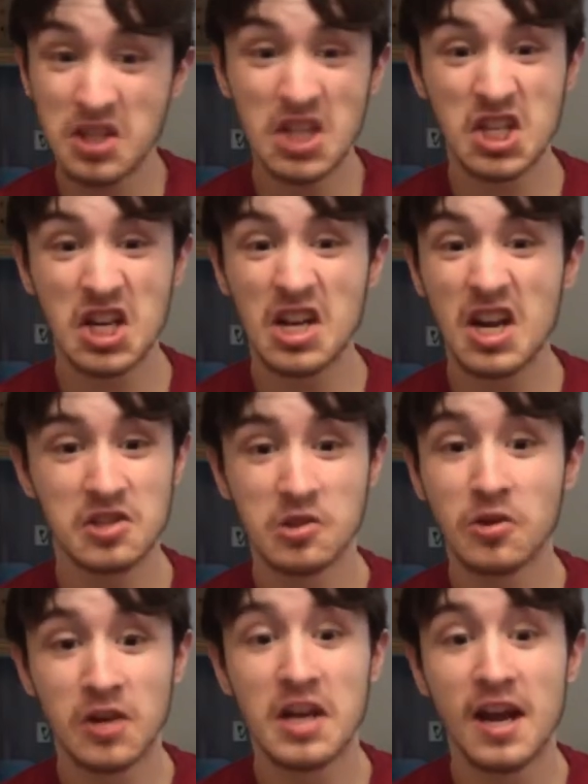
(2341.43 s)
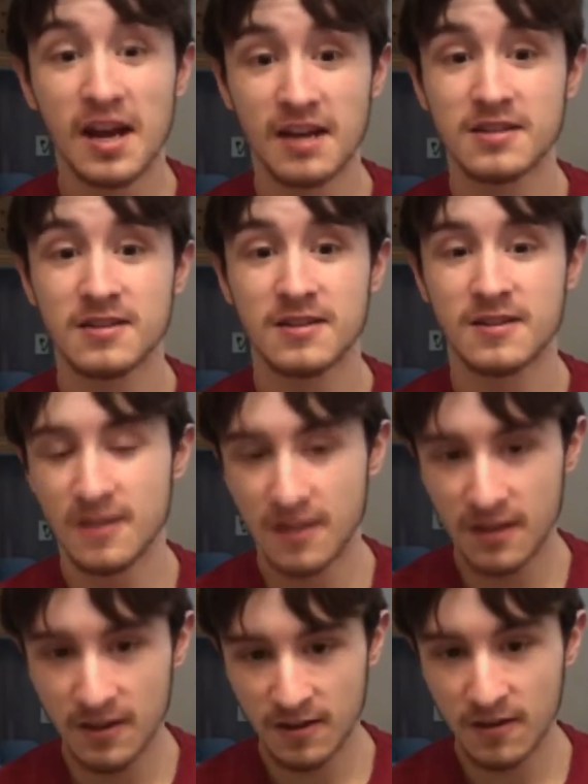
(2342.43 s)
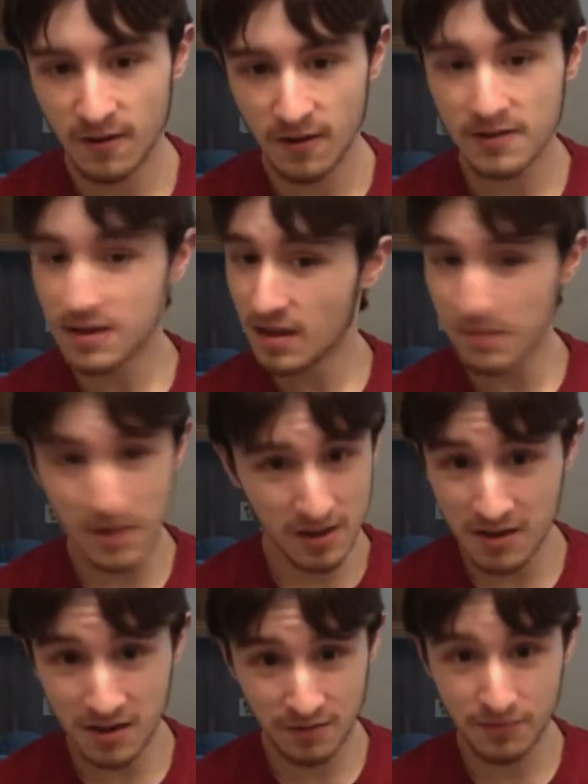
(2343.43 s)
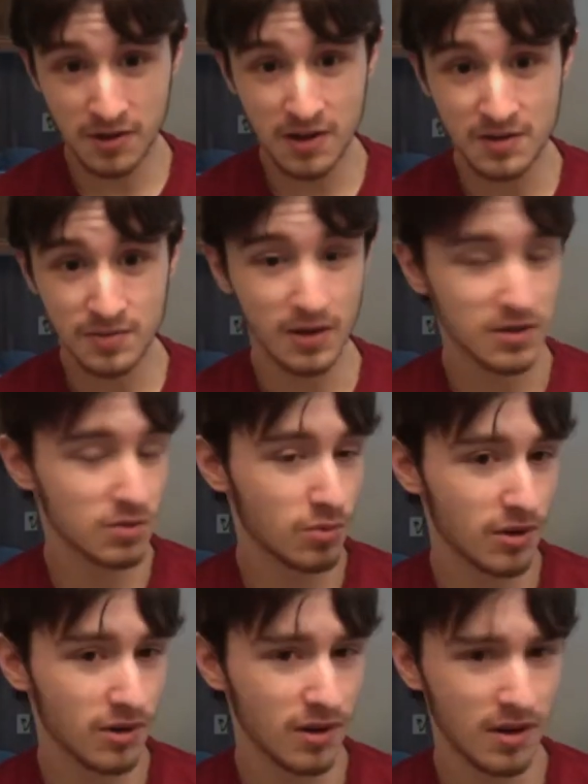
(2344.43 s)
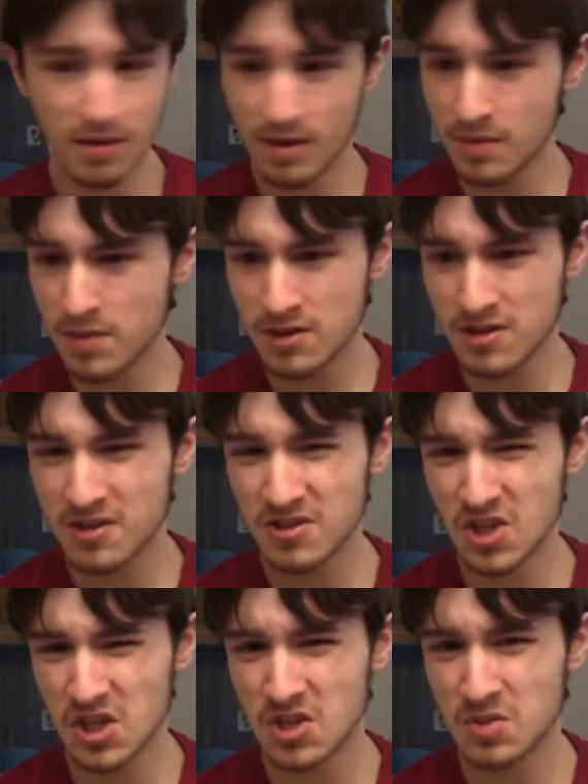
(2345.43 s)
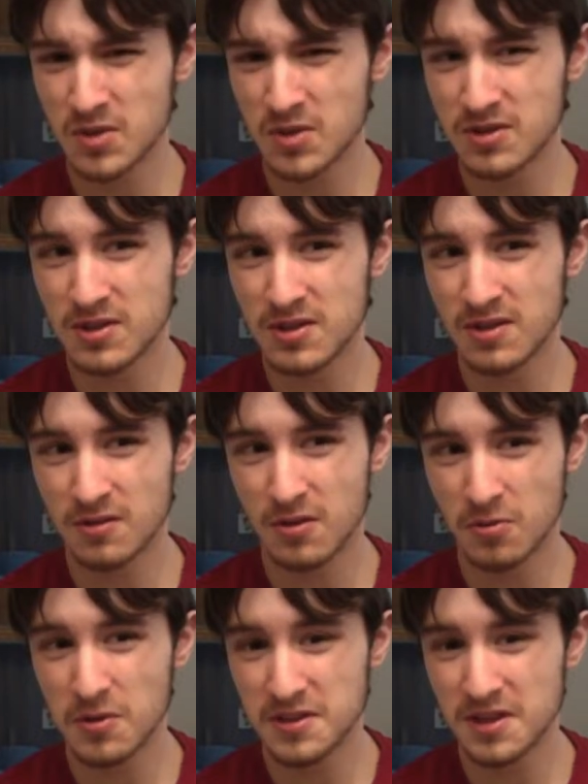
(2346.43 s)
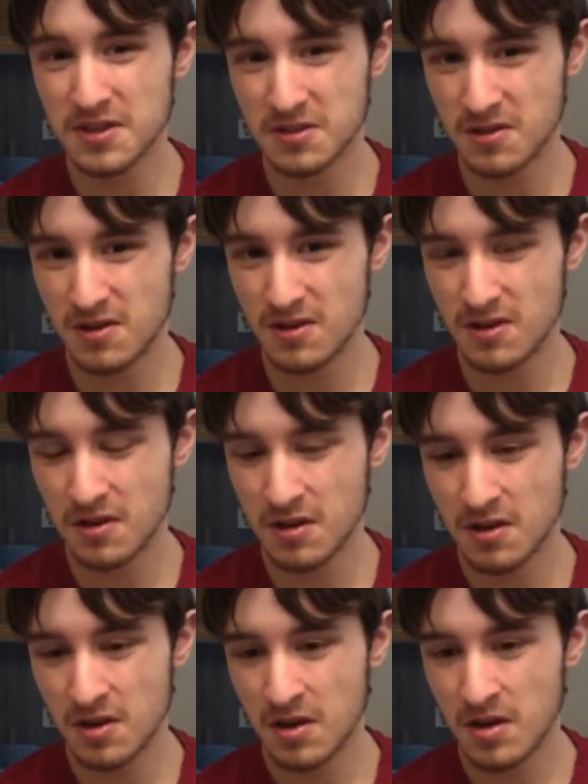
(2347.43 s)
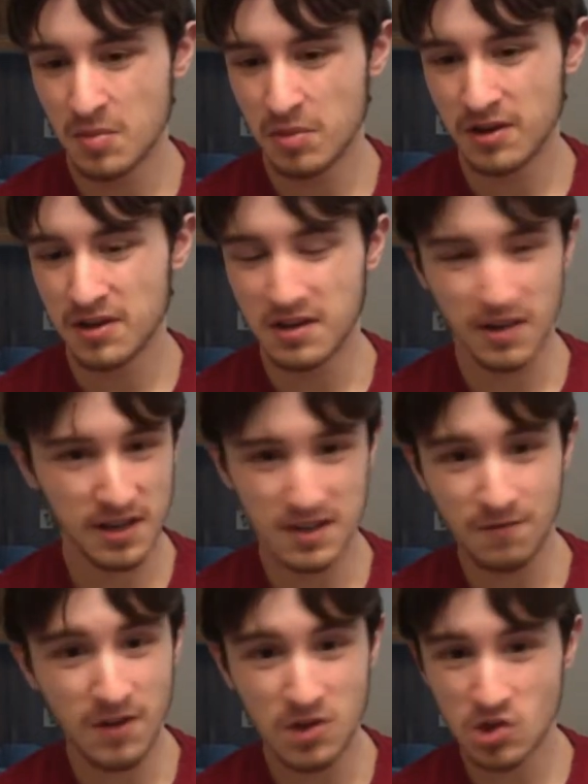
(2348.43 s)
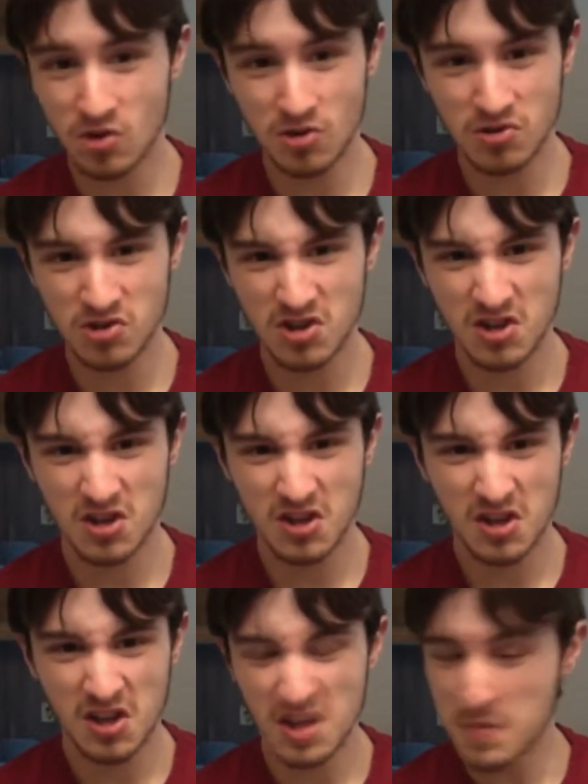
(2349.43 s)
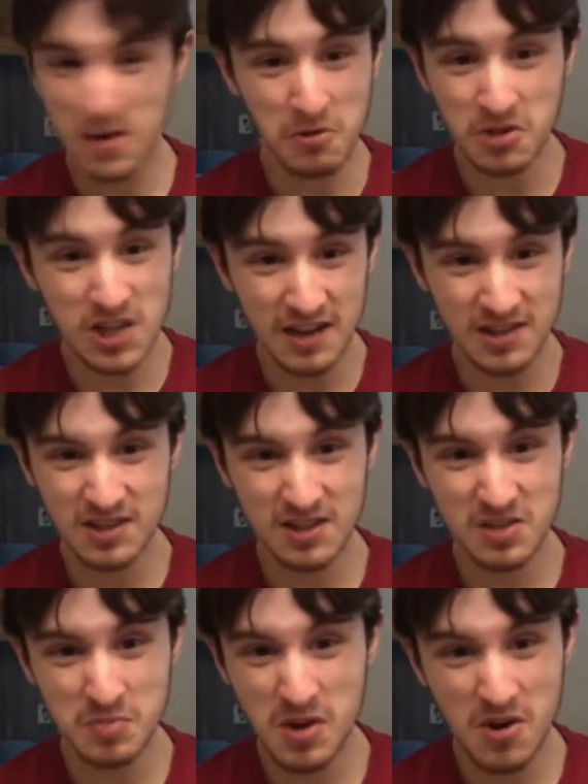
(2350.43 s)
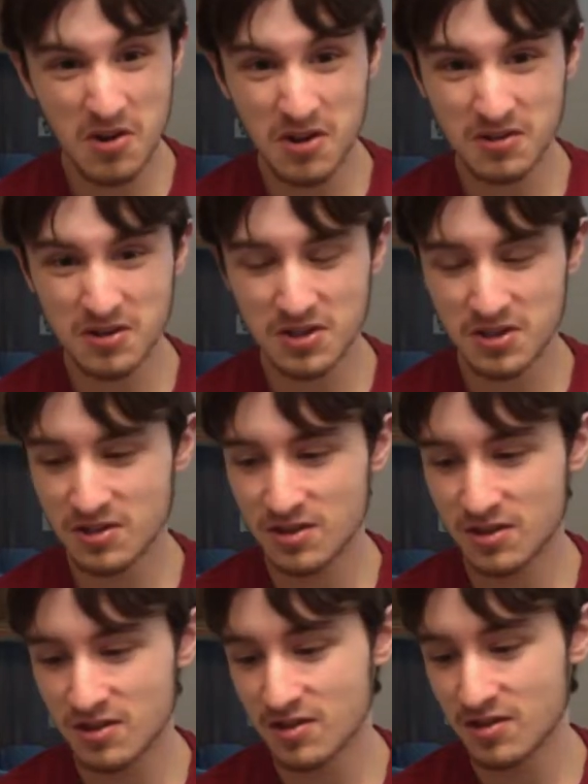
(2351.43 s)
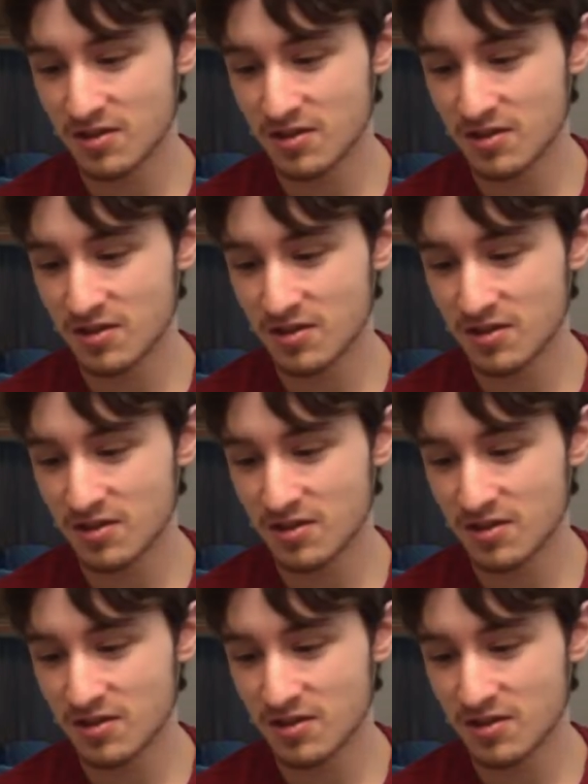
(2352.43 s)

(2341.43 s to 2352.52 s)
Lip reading: to disconnect your Kinect. All right, they made a Kinect for the Xbox One. I bet it's gonna suck as much as it did on the 360. Playing Kinect Adventures, the Michael Jackson Experience,